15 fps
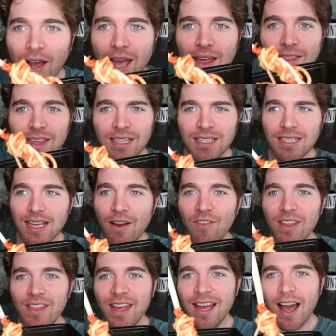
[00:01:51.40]
Okay, this is
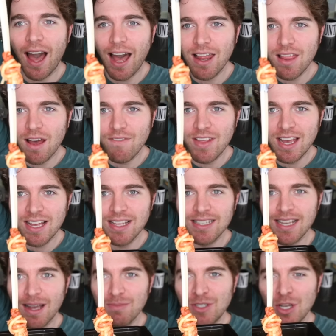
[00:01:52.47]
everything. I love this.
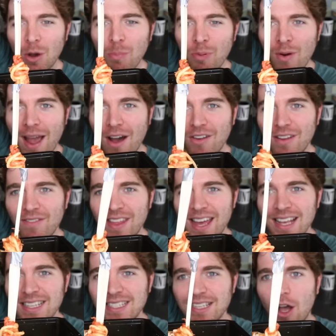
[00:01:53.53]
I'm so proud of
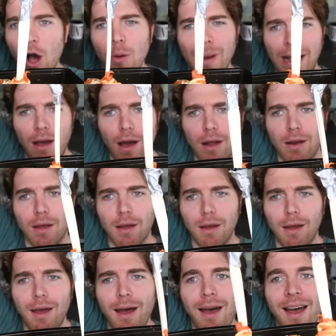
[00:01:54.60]
this. Oh my God.
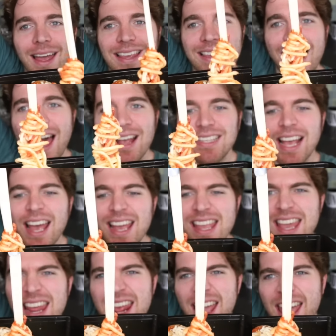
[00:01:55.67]
Yes,
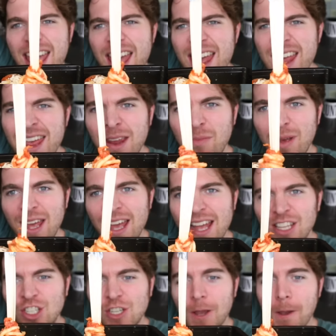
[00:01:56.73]
get in,
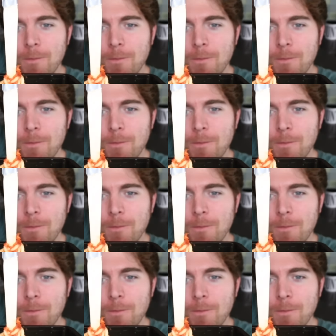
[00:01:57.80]
bitch.